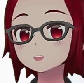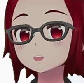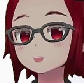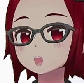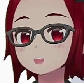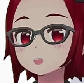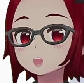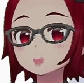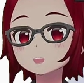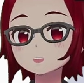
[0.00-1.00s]
Wait, no
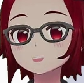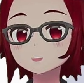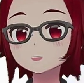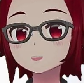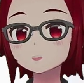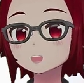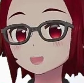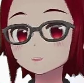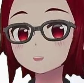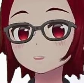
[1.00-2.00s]
way. She
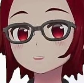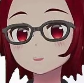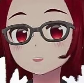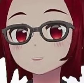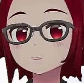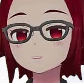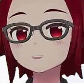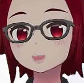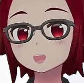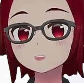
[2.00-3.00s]
actually comes with a
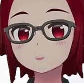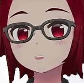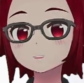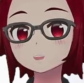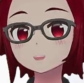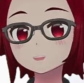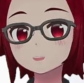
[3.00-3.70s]
tapestry?